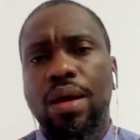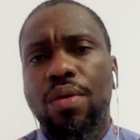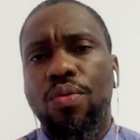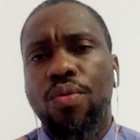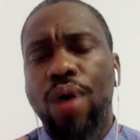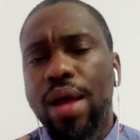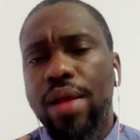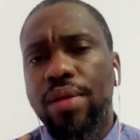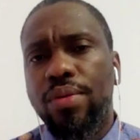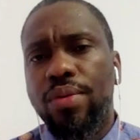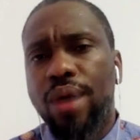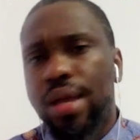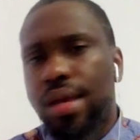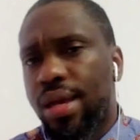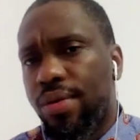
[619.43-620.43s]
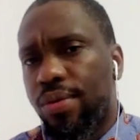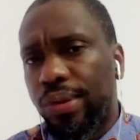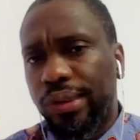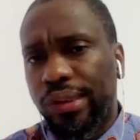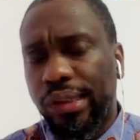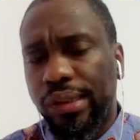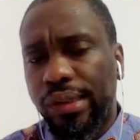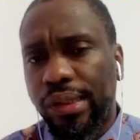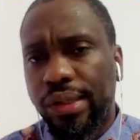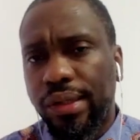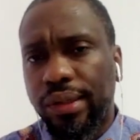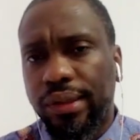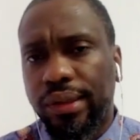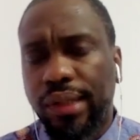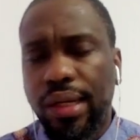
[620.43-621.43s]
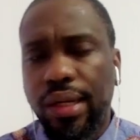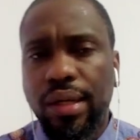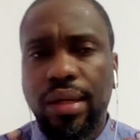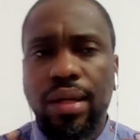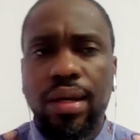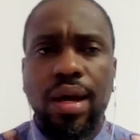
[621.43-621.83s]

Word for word: When Wang Yi was in D R C,